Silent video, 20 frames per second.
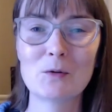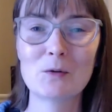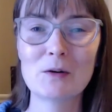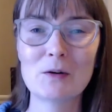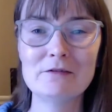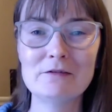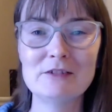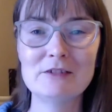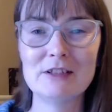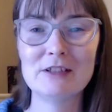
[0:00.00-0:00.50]
sort
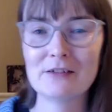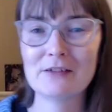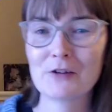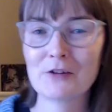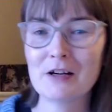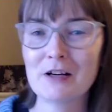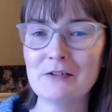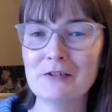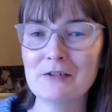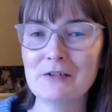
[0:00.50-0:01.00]
of
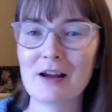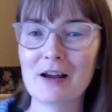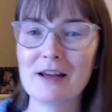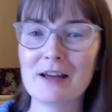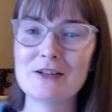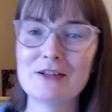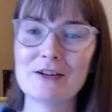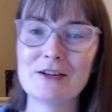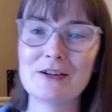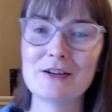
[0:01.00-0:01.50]
different
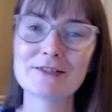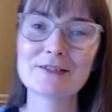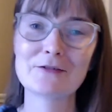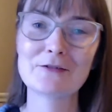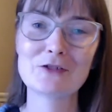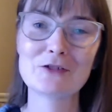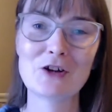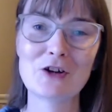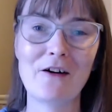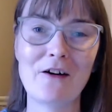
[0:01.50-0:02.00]
ratios
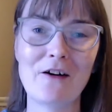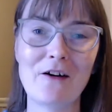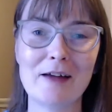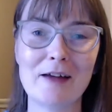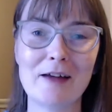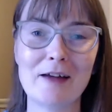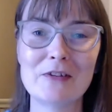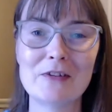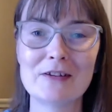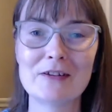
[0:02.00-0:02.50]
of
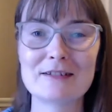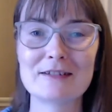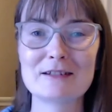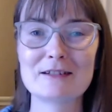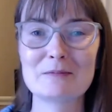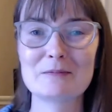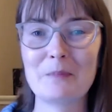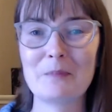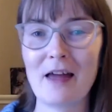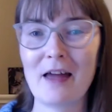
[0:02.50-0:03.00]
time to
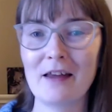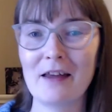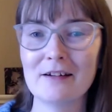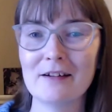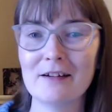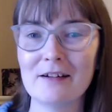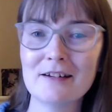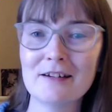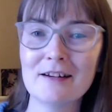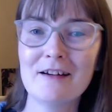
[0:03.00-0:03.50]
spend